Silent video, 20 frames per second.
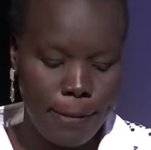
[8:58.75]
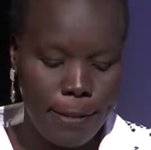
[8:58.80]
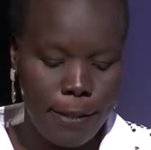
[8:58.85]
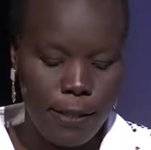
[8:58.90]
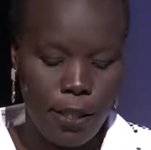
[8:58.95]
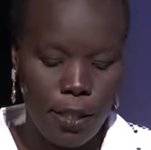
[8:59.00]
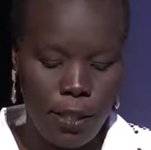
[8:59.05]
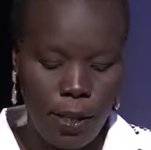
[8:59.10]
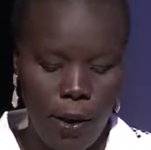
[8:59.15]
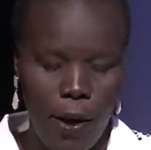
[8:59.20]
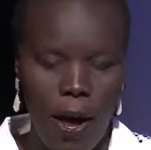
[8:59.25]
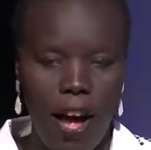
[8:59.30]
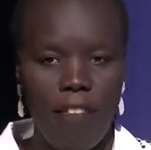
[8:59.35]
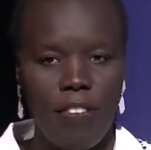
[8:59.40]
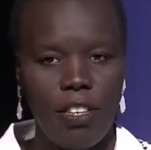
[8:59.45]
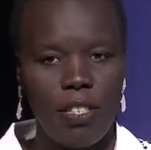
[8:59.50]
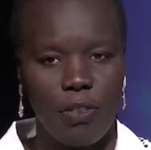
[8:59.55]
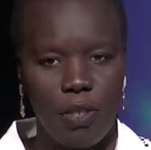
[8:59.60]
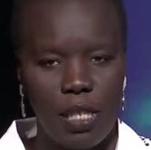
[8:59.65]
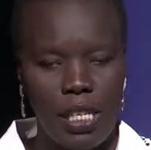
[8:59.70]
So I
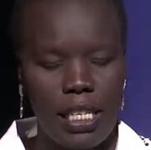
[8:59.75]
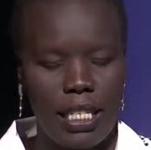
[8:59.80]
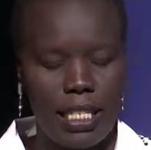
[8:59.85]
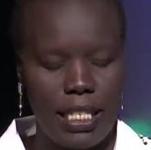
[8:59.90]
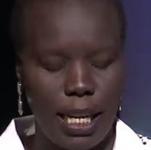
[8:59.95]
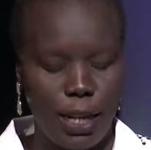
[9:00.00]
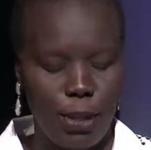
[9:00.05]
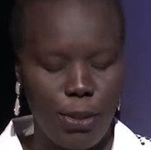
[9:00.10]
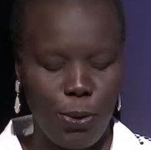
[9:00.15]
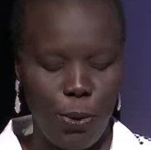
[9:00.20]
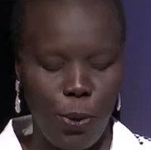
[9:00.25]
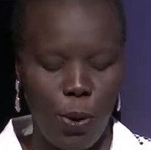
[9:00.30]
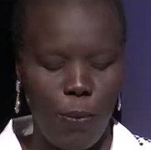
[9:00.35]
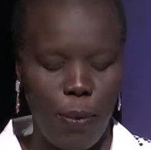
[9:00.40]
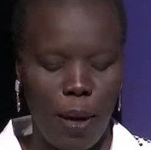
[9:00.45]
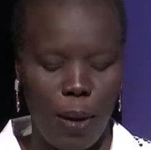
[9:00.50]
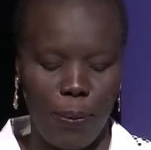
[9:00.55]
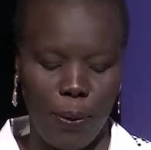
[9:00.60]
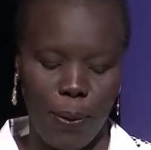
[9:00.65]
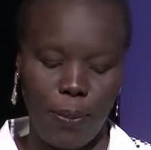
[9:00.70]
haven't really stuck to all
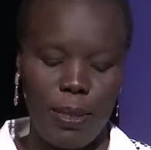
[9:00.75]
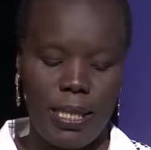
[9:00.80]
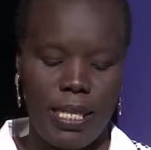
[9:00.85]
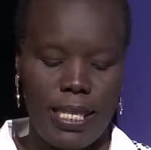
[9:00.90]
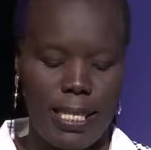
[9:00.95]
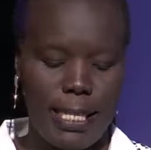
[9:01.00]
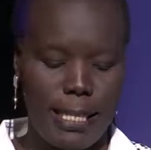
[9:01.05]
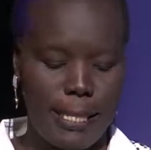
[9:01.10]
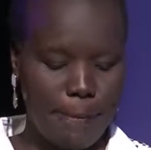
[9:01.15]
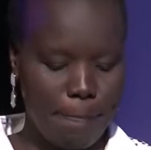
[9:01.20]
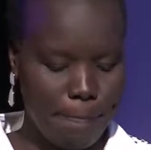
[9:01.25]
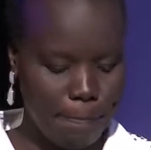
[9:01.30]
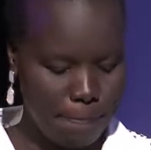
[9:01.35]
my promises.